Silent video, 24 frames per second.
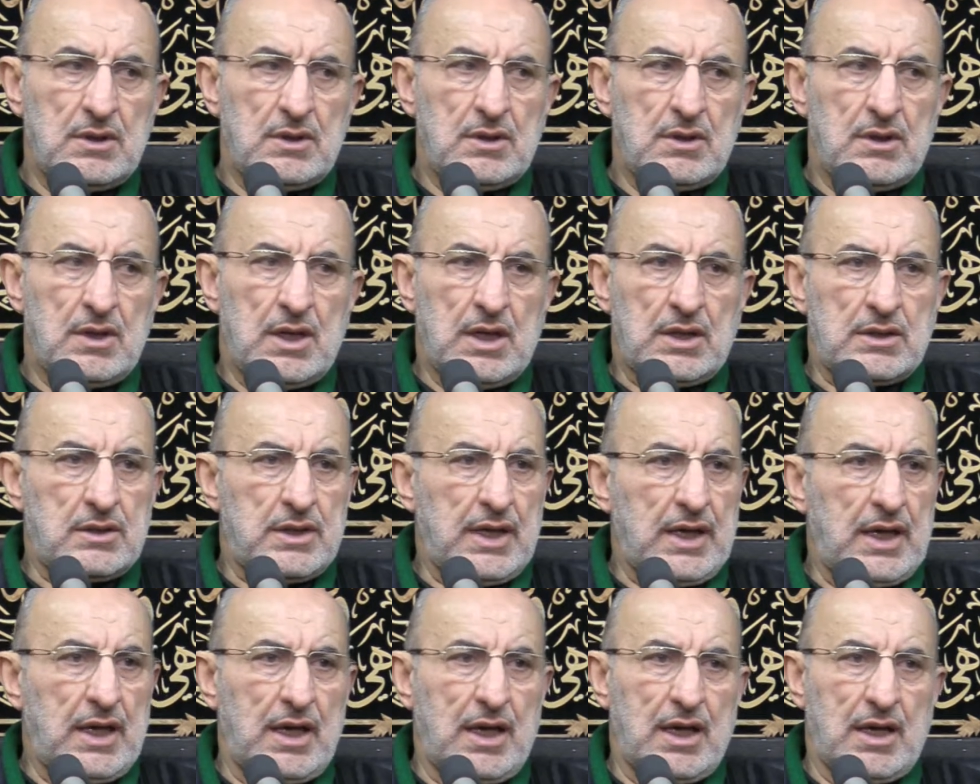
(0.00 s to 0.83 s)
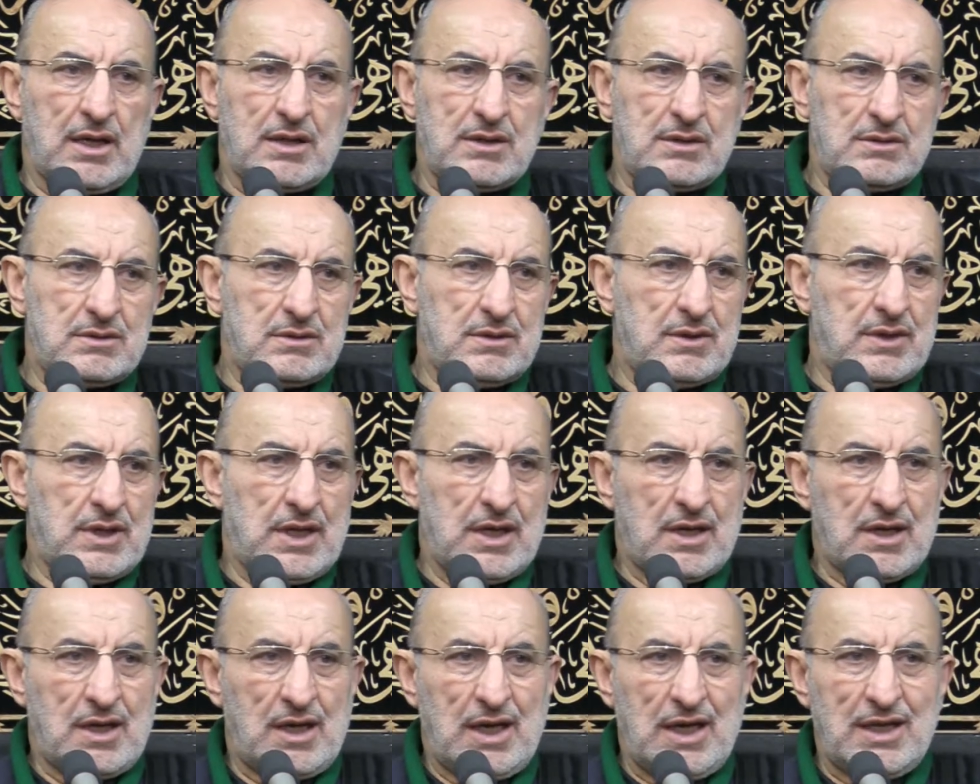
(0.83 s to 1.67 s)
And they hear their
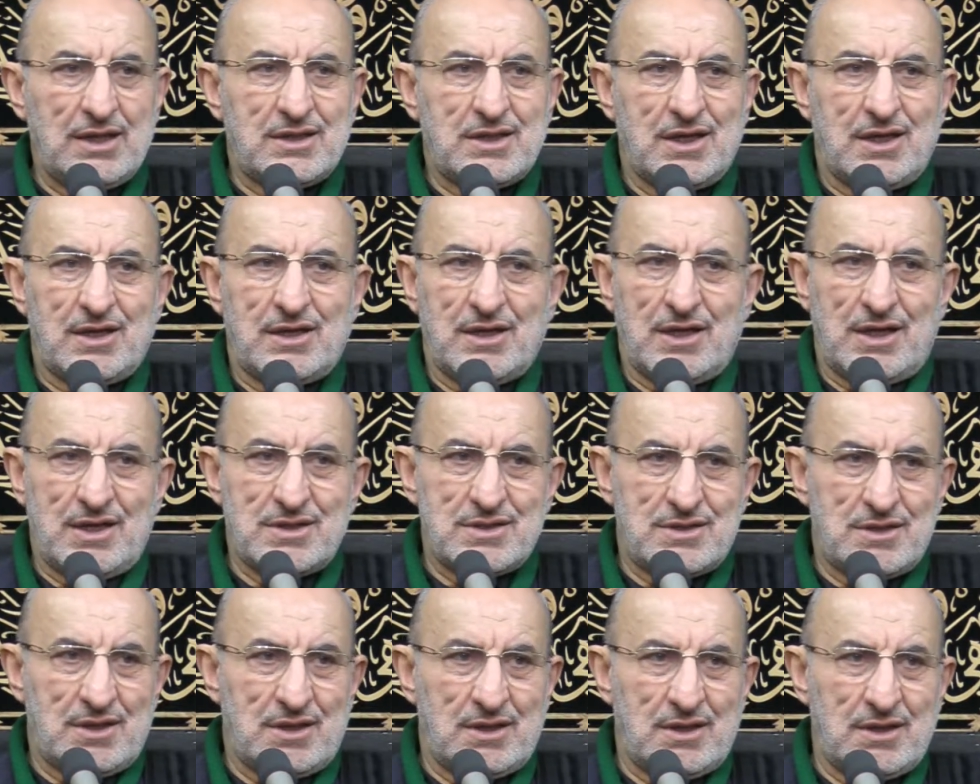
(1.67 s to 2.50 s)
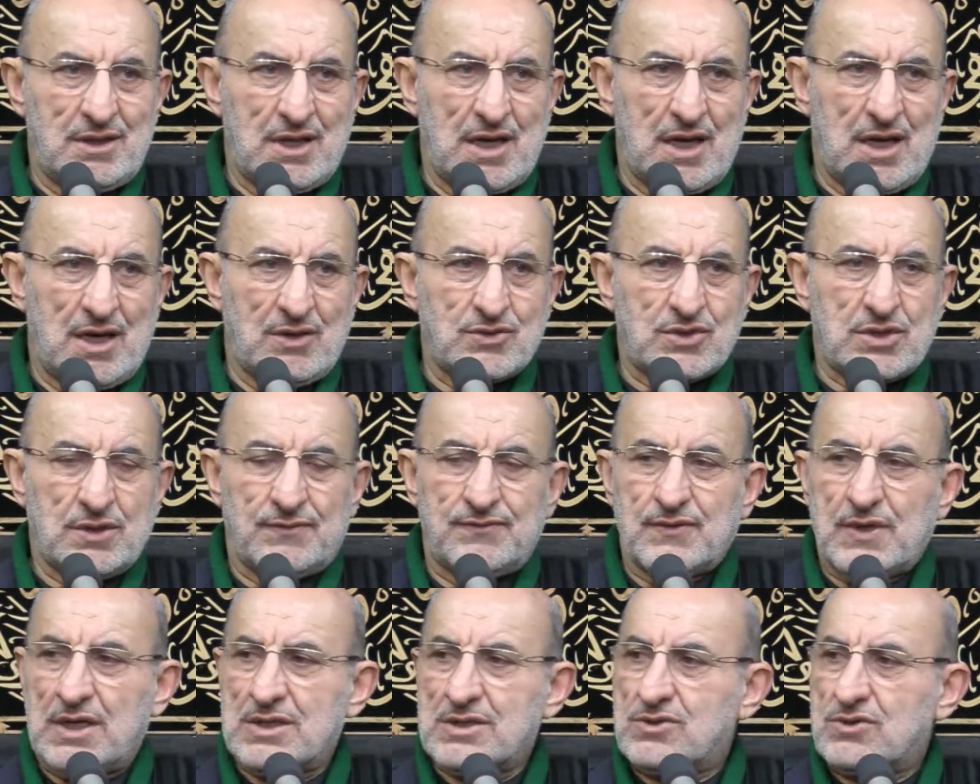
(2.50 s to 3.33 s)
leader is in house of
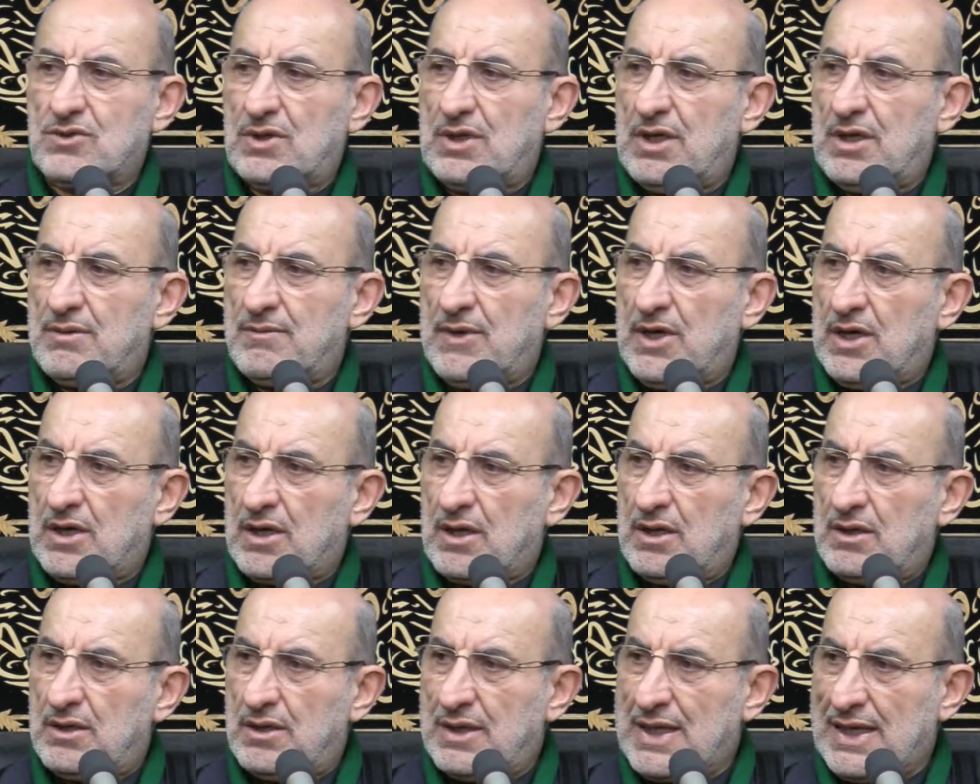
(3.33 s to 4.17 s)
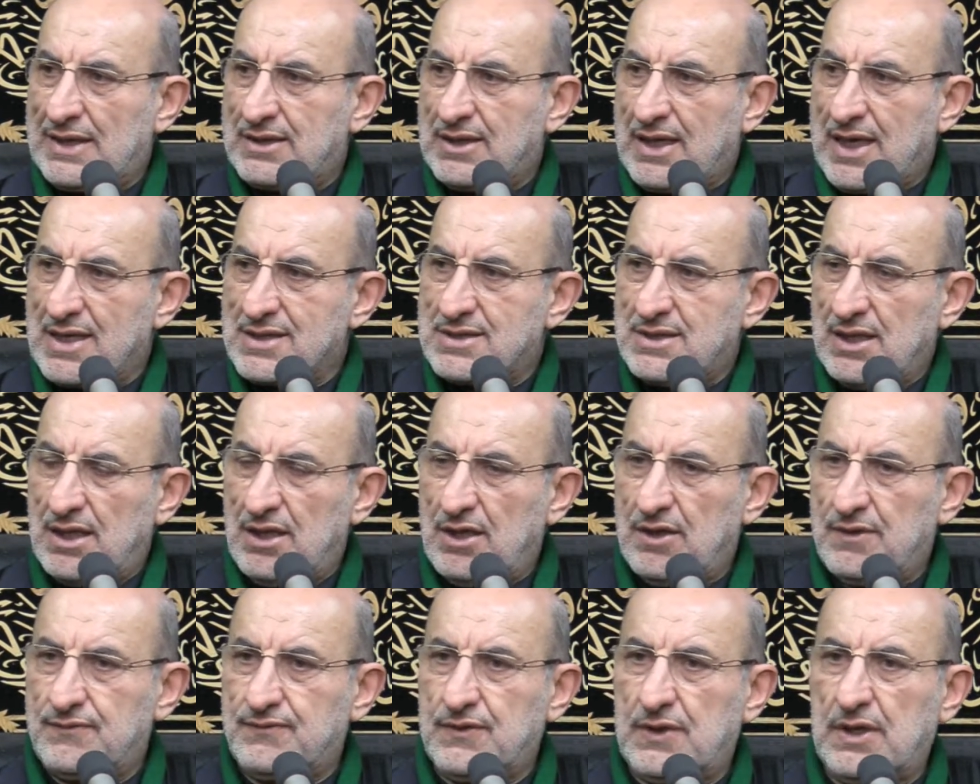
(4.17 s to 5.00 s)
Qasr al-Imara, in that castle
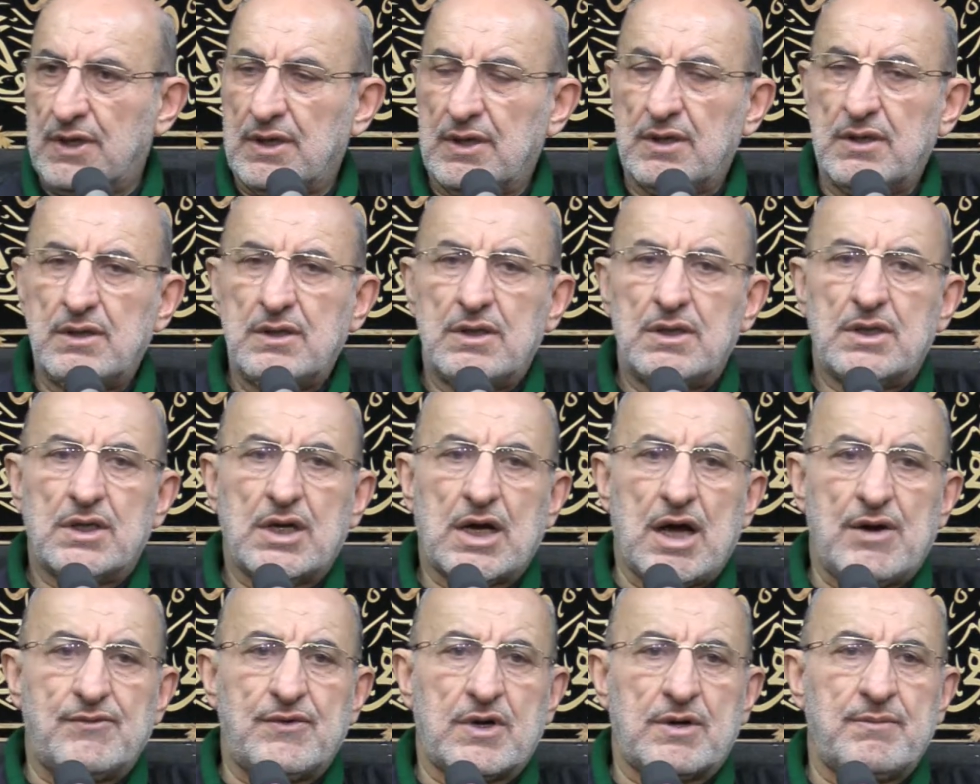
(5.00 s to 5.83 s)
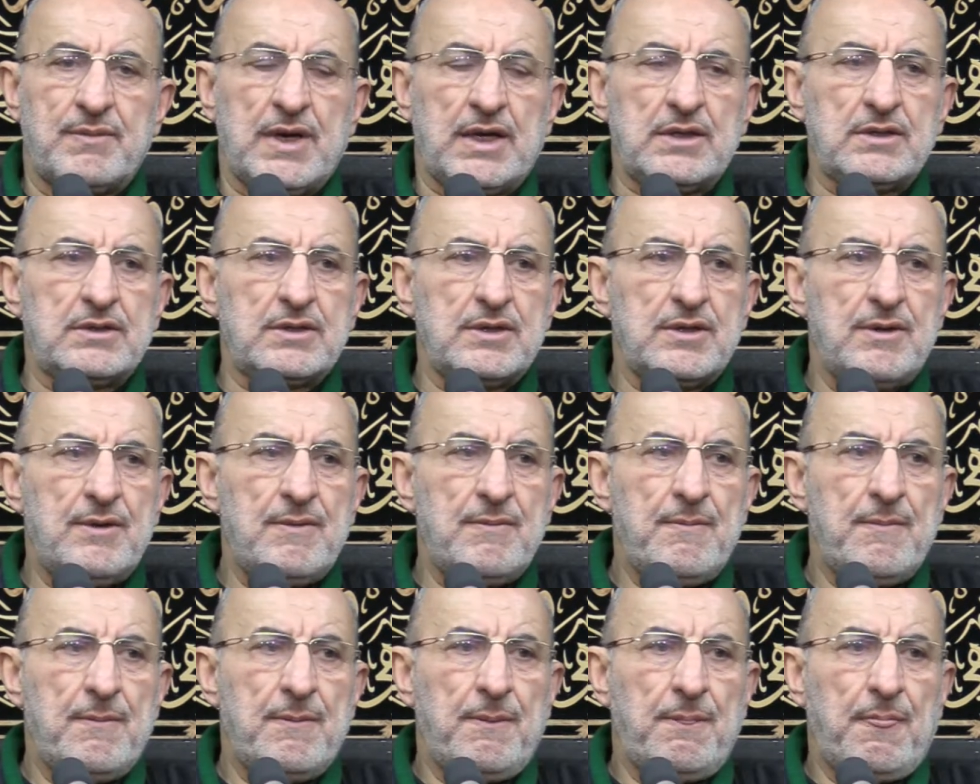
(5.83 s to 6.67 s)
of the government,
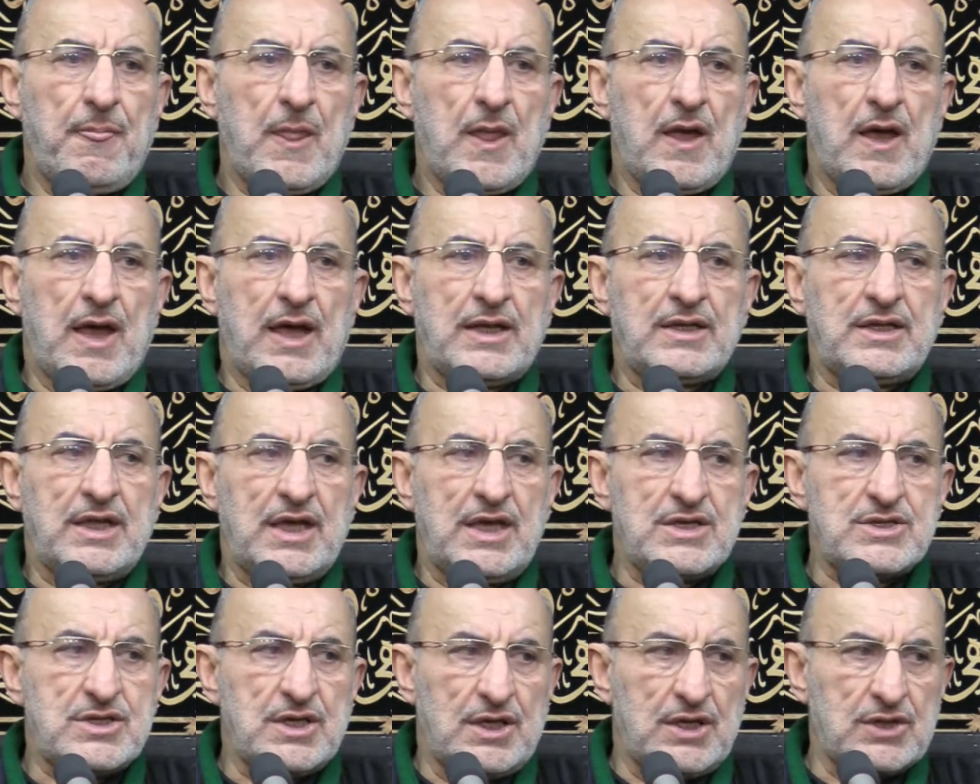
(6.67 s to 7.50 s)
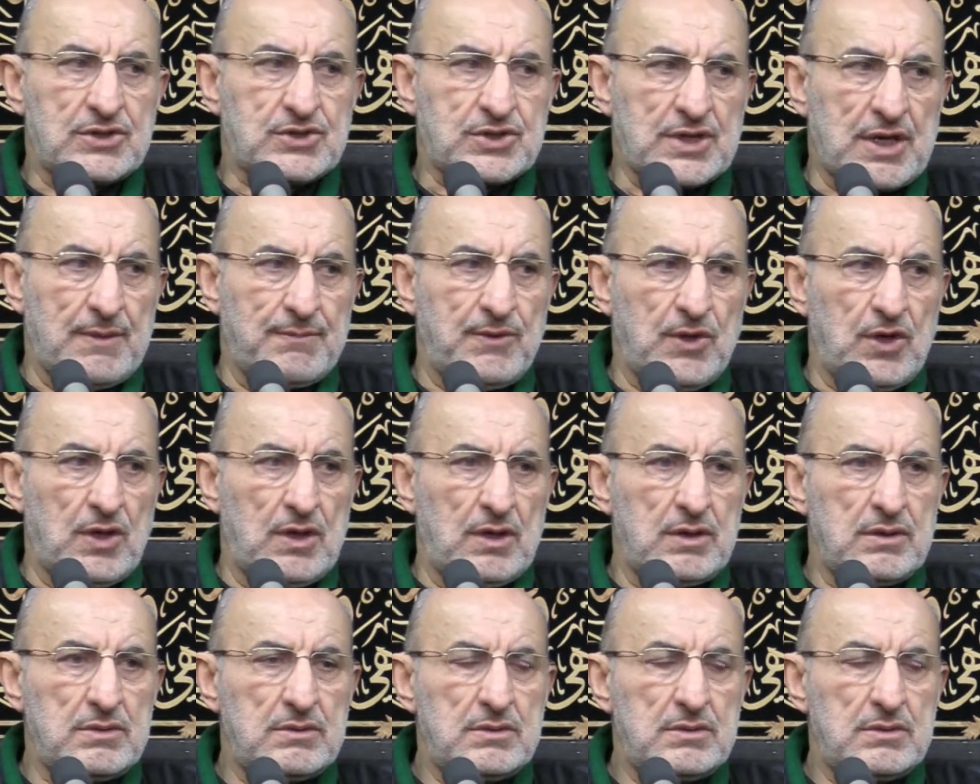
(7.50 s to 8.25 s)
and he is in trouble.